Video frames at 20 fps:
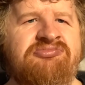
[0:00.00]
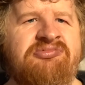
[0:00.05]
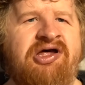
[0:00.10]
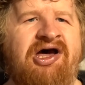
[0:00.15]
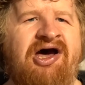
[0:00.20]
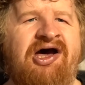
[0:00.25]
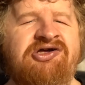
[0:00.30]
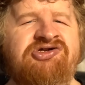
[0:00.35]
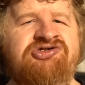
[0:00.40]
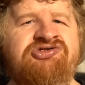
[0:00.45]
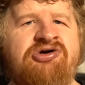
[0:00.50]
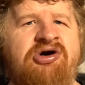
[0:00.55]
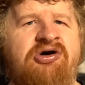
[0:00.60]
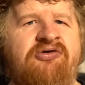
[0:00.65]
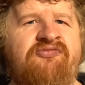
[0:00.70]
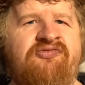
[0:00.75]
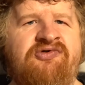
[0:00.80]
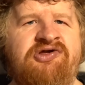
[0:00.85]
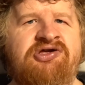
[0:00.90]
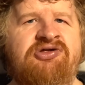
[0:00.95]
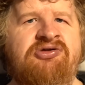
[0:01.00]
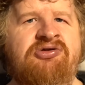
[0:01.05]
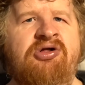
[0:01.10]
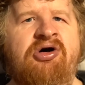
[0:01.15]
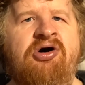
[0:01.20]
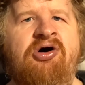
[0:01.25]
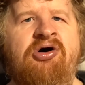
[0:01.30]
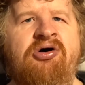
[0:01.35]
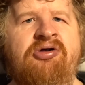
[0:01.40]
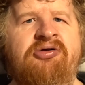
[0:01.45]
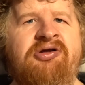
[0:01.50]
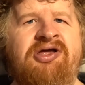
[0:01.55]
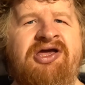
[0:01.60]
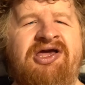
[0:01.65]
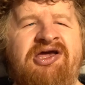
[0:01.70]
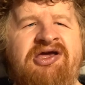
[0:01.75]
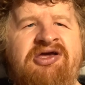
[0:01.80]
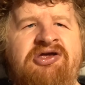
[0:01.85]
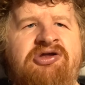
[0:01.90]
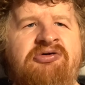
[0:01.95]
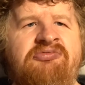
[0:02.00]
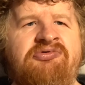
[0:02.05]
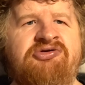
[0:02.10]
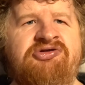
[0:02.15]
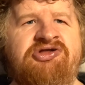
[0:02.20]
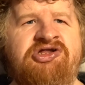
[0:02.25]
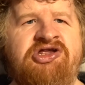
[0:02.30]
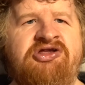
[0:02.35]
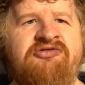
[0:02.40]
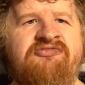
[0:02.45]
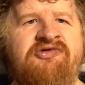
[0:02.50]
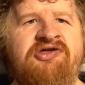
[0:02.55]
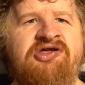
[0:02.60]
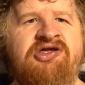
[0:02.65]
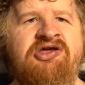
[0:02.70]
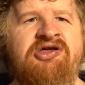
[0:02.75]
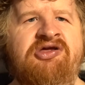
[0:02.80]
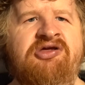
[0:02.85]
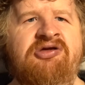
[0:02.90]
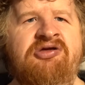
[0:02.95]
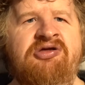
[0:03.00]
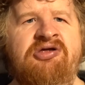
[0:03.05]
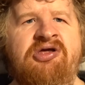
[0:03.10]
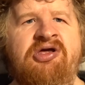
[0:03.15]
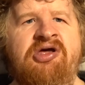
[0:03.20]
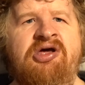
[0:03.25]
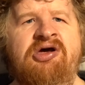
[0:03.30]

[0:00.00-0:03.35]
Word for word: I saw Regal on AEW TV.